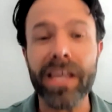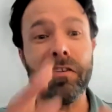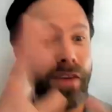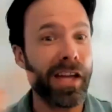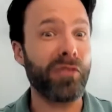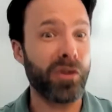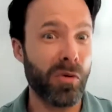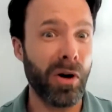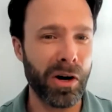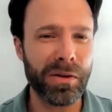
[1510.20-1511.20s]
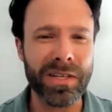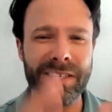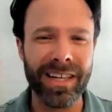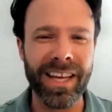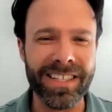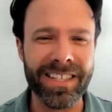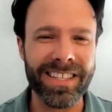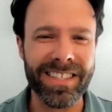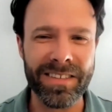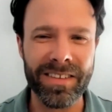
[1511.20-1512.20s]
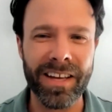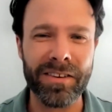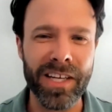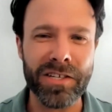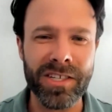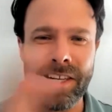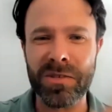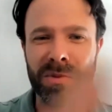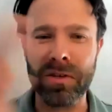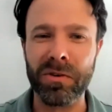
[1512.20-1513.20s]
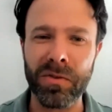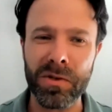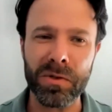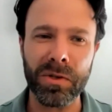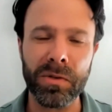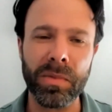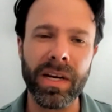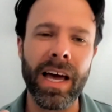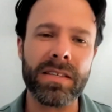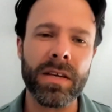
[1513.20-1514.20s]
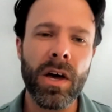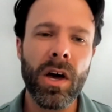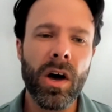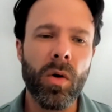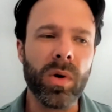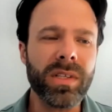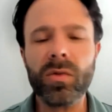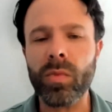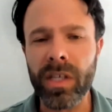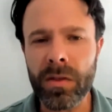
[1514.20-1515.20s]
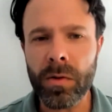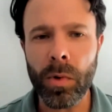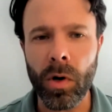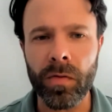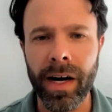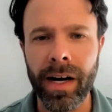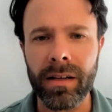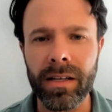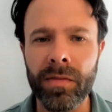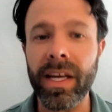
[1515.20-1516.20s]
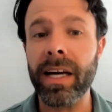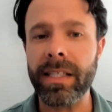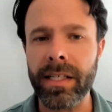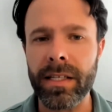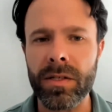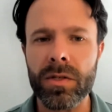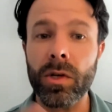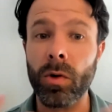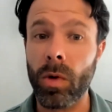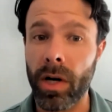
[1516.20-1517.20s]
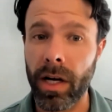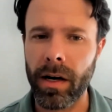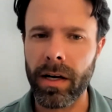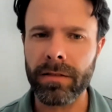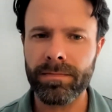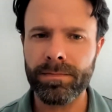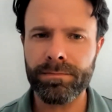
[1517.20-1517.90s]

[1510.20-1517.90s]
innovative you are, because innovation tends to be a universal good, but ask, what's the risk profile of the ideas you're working on,